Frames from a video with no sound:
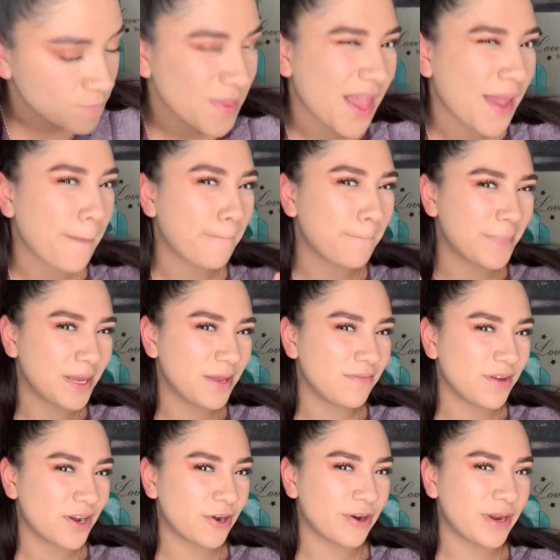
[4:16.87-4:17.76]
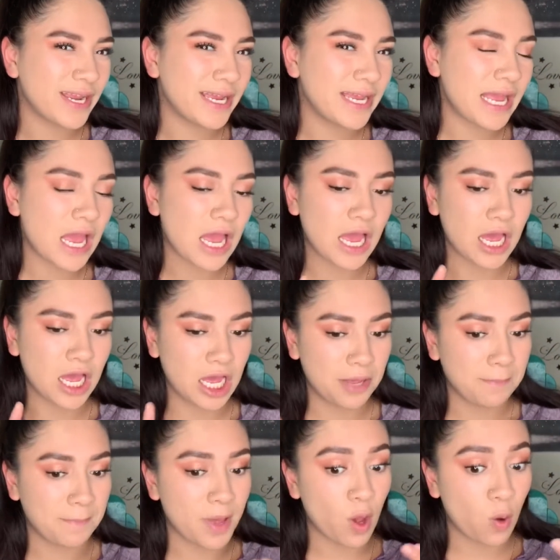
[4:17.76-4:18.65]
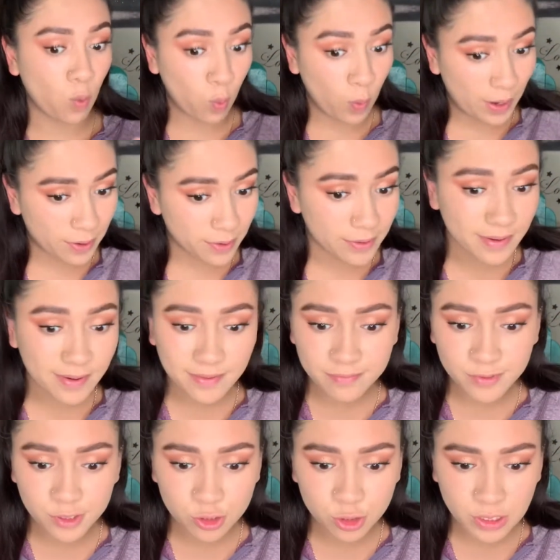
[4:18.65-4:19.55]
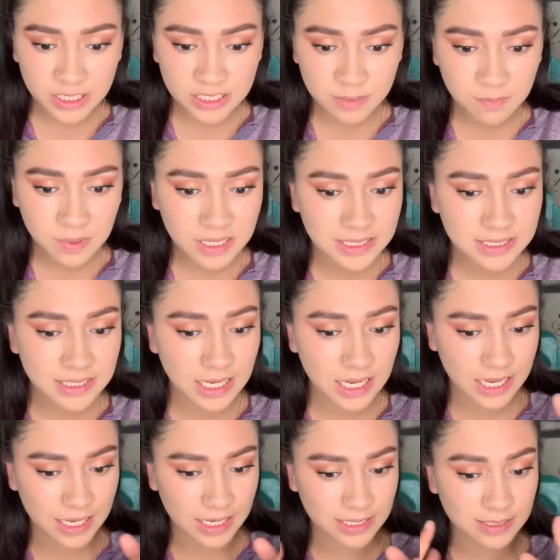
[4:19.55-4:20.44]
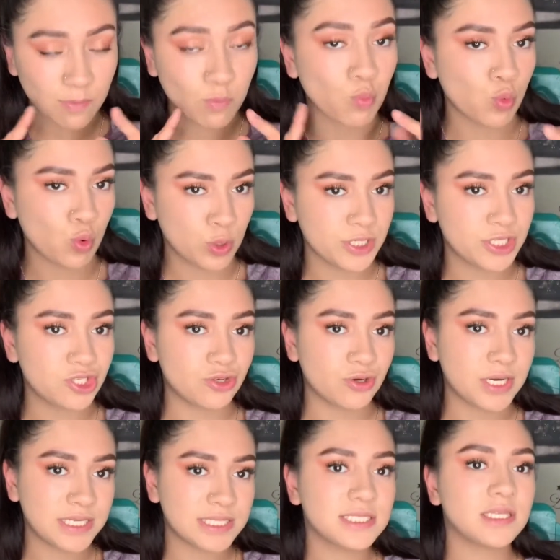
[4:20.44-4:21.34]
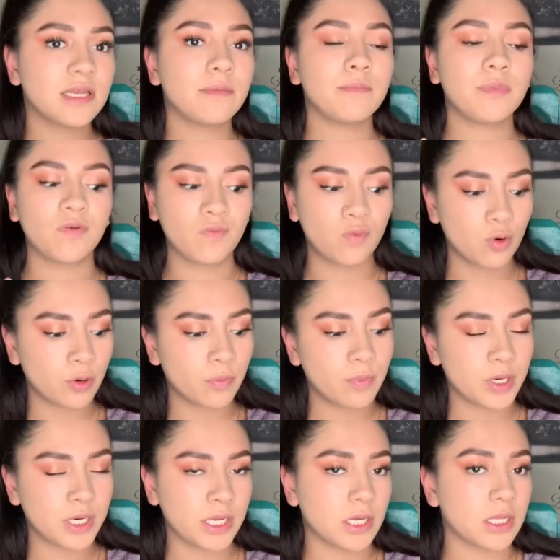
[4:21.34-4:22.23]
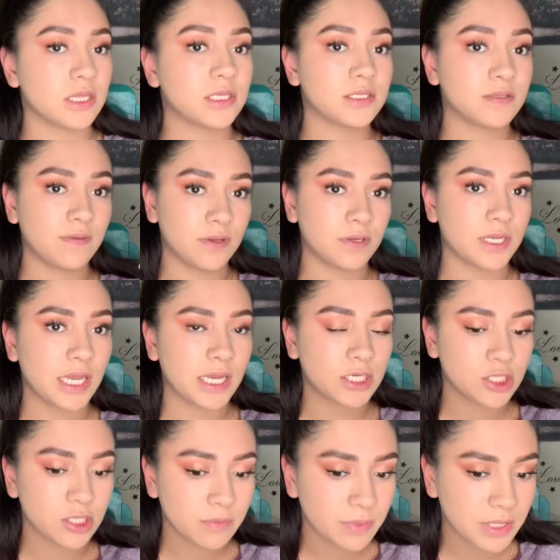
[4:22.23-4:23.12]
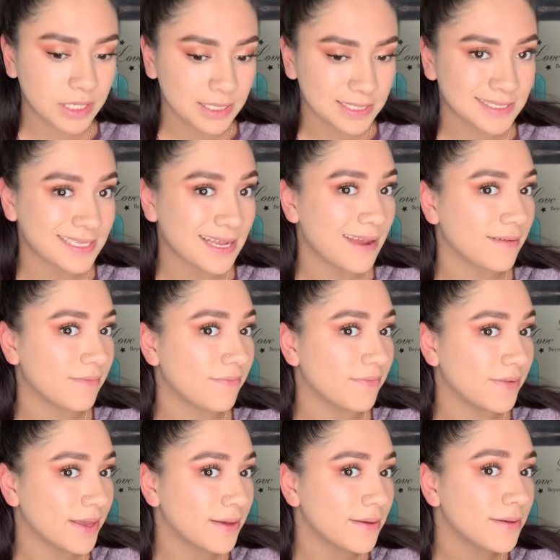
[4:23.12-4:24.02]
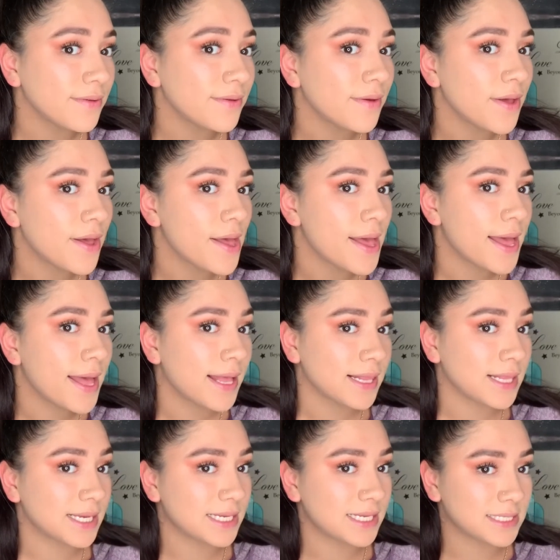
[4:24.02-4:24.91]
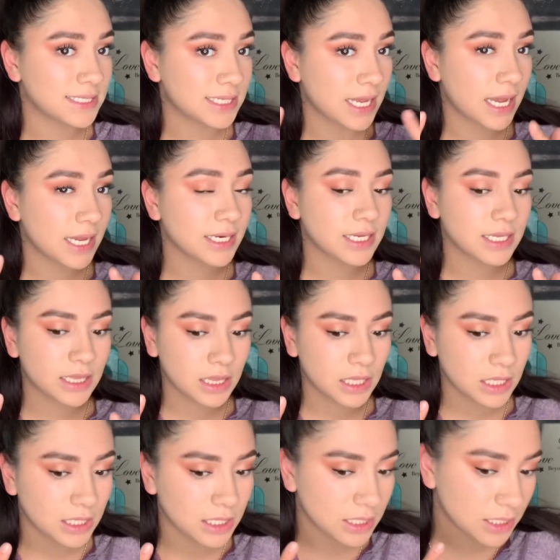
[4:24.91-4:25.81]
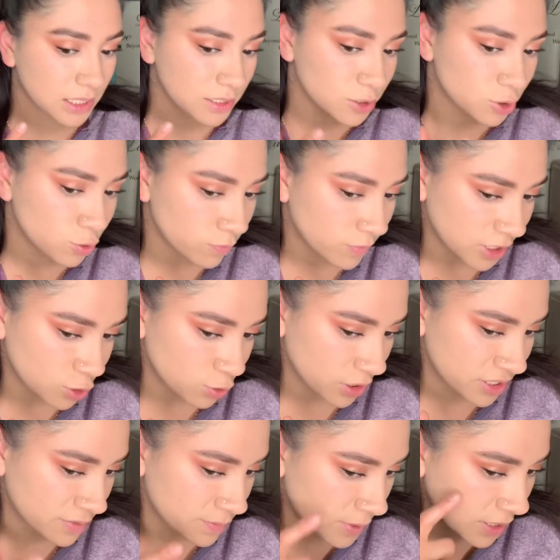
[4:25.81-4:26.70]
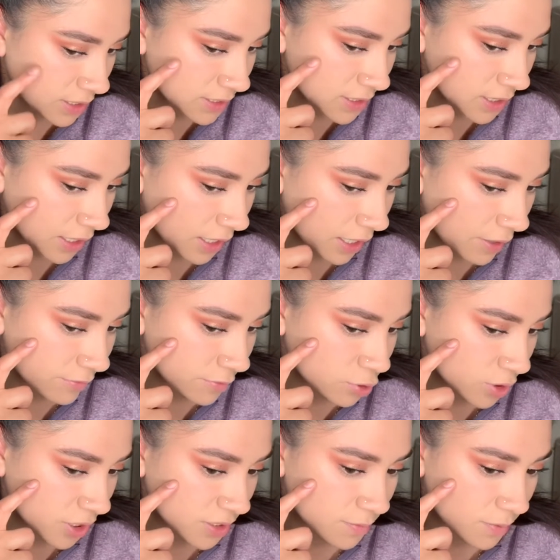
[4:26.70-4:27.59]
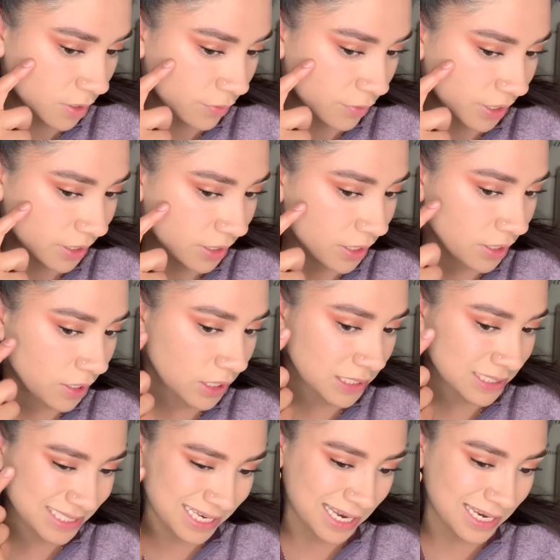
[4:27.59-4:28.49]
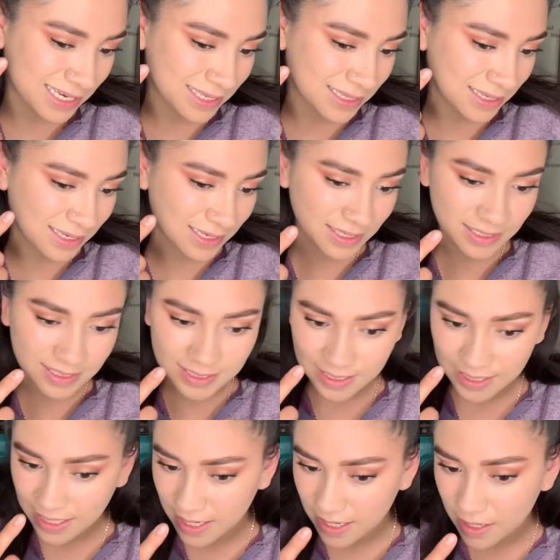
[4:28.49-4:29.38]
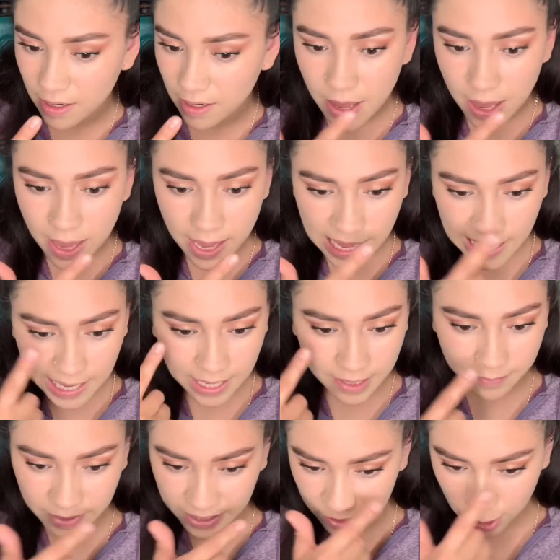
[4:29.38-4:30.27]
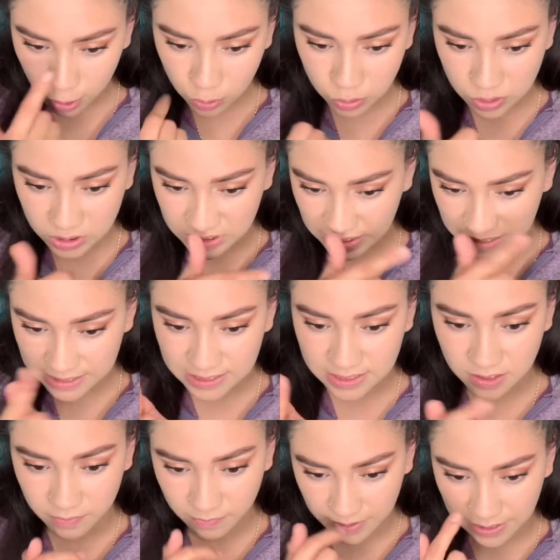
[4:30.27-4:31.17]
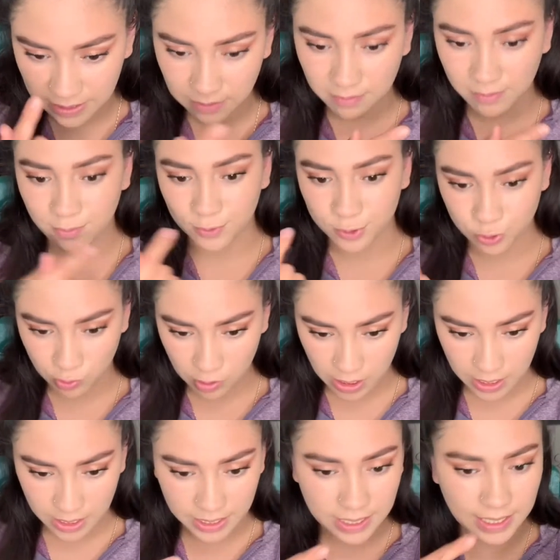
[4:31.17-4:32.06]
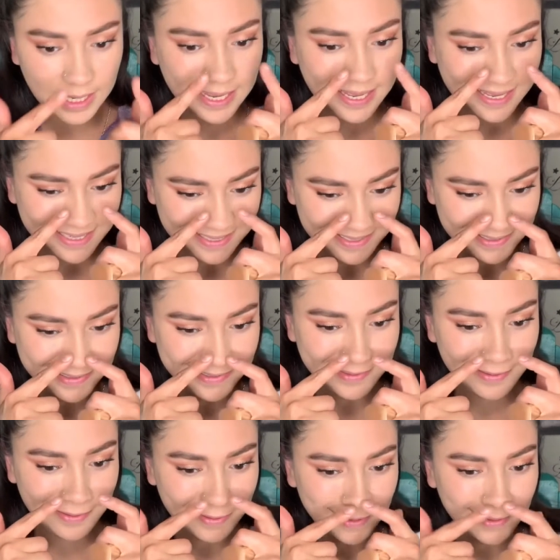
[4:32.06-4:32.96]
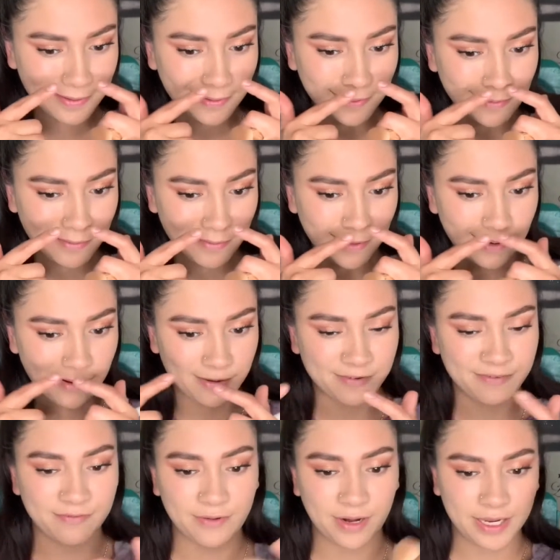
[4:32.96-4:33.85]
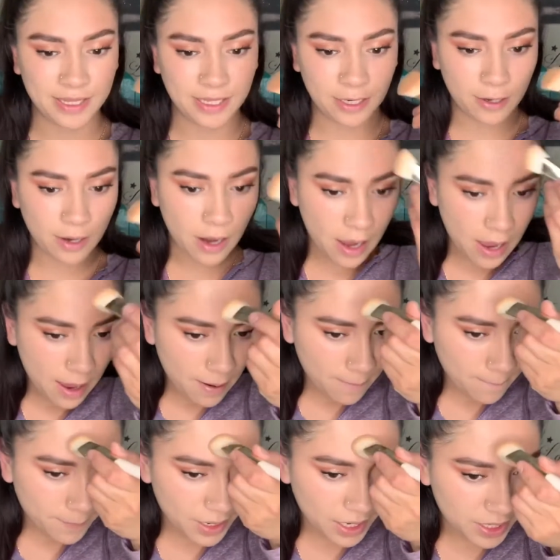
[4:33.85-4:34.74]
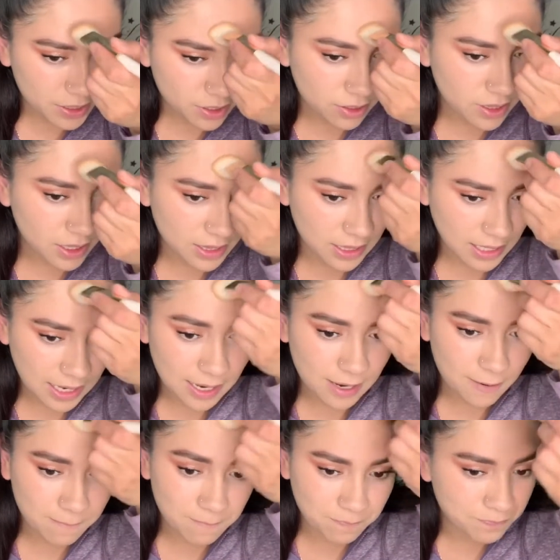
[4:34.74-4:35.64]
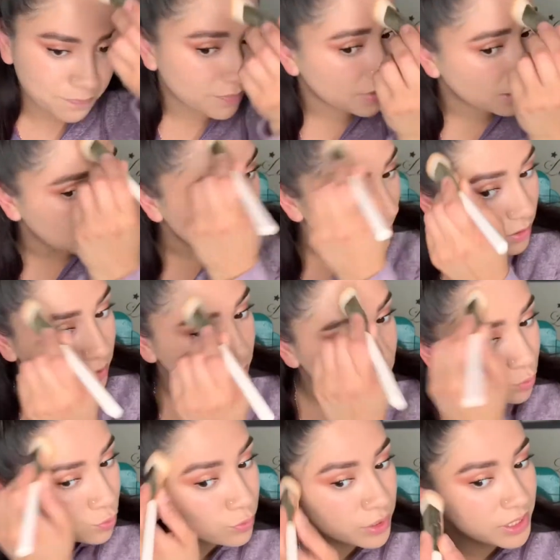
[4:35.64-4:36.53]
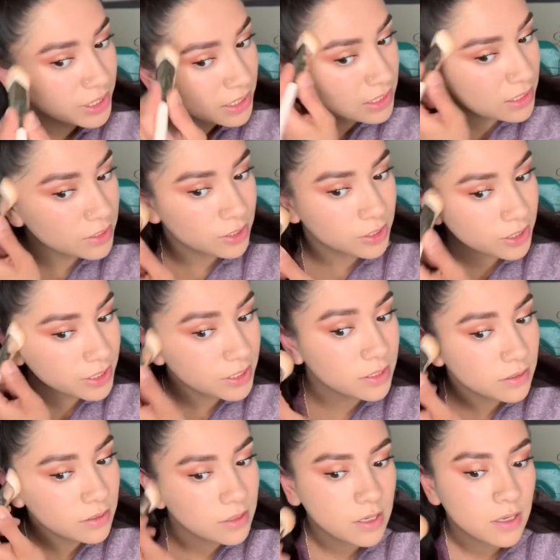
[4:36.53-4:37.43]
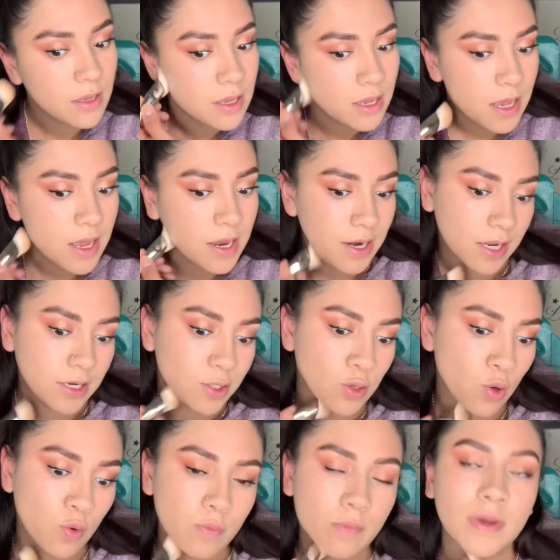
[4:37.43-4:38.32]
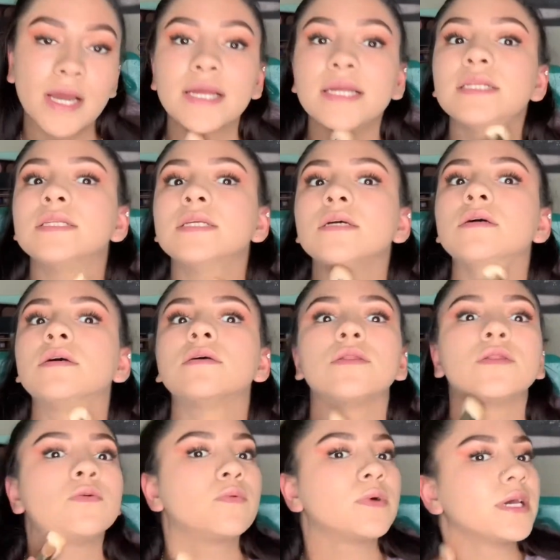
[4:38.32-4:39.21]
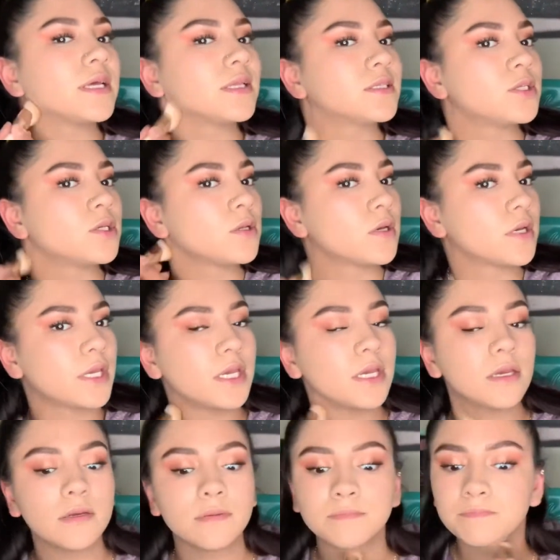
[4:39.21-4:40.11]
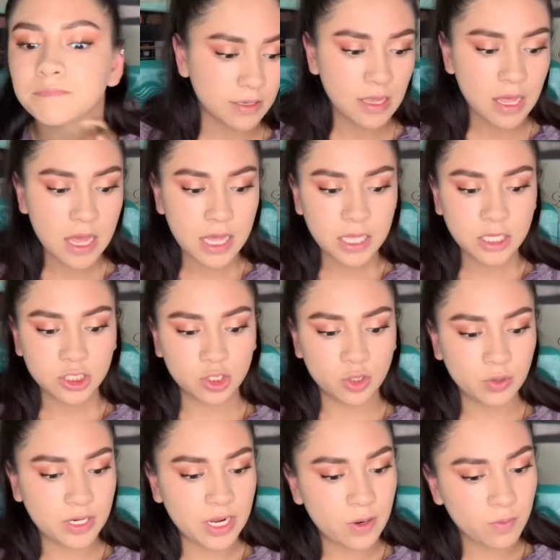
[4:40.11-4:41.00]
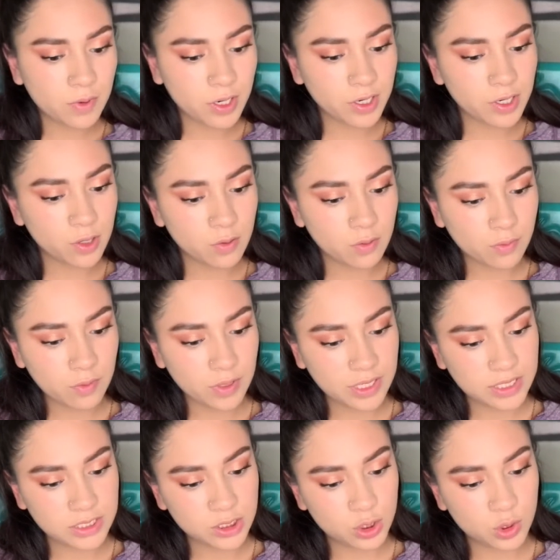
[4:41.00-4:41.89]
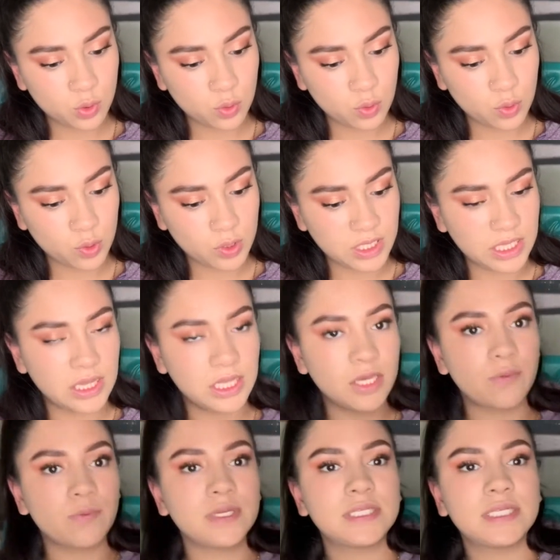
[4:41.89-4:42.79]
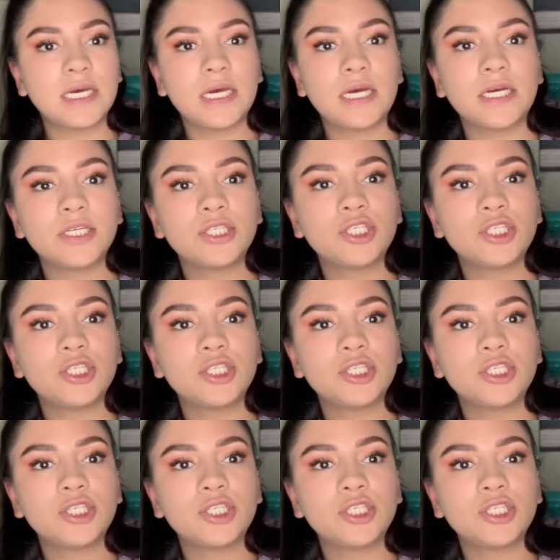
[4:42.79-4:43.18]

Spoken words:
be very aware of your dry spots and moisturize them before putting on this foundation, because I feel like it's kind of clinging to my dry spots. Like I have a dry spot right there and it's kind of clinging to that, and my nose tends to be a little dry and it's looking a little off right there. But other than that, it looks really good and I don't mind the way it's looking. So now we're gonna go into the Liquid Touch